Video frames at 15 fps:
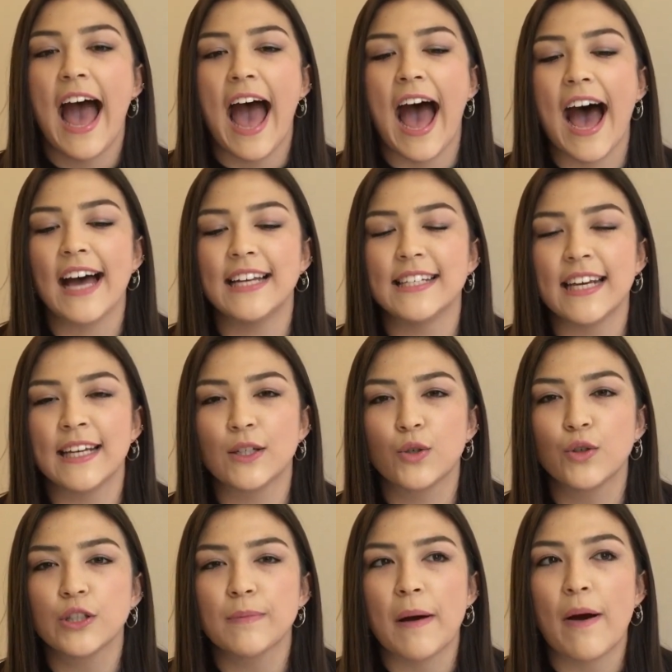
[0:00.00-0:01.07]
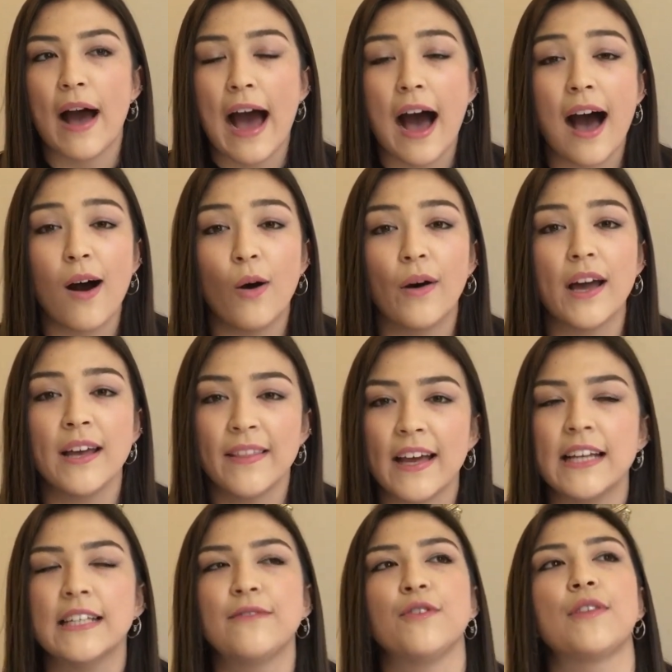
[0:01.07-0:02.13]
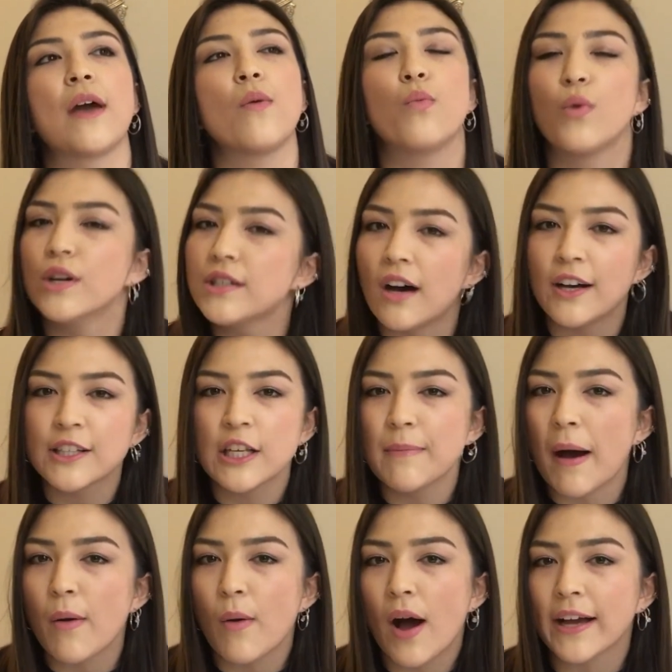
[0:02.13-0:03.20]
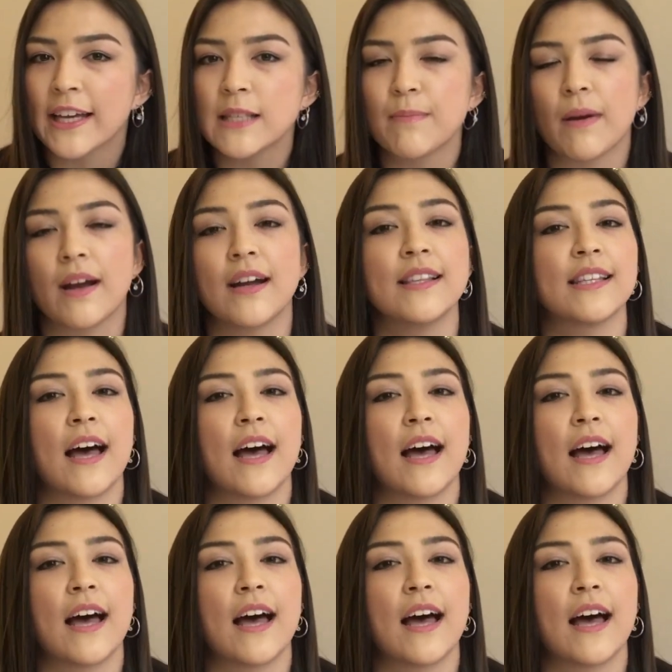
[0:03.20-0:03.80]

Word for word: and it talked about how in their interview they would ask you about work experience